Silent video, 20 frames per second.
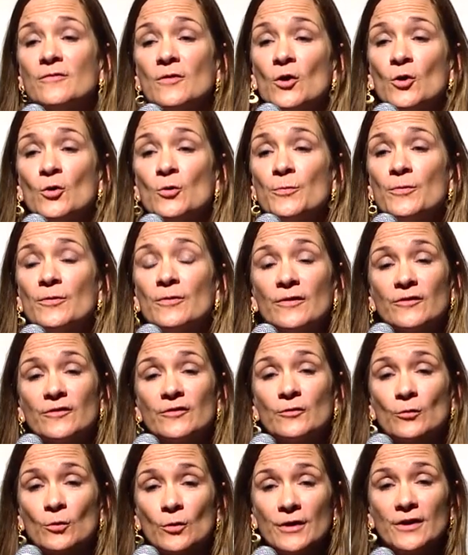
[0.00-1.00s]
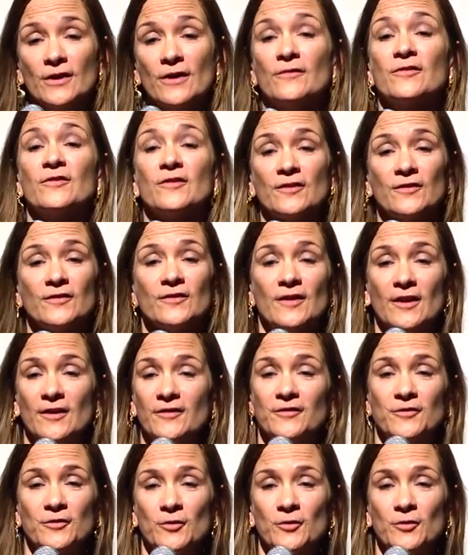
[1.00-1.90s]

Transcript: hope, a story of success.